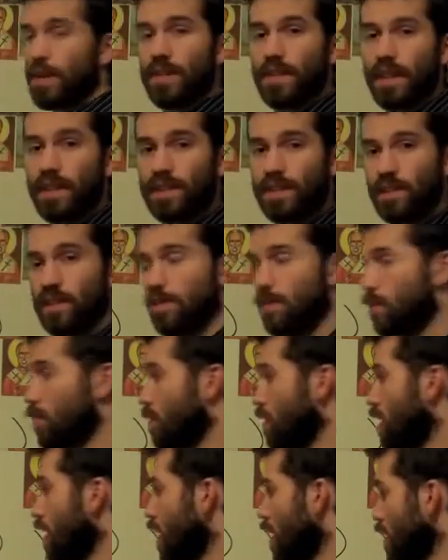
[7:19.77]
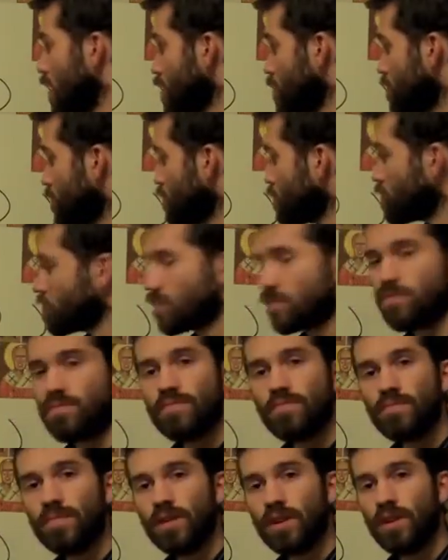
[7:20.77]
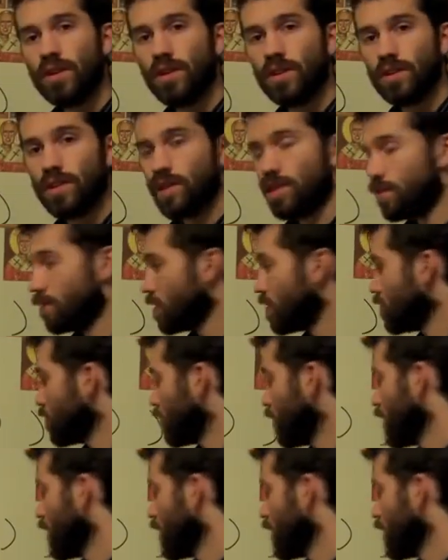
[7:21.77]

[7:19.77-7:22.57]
where that syllable would lie. So if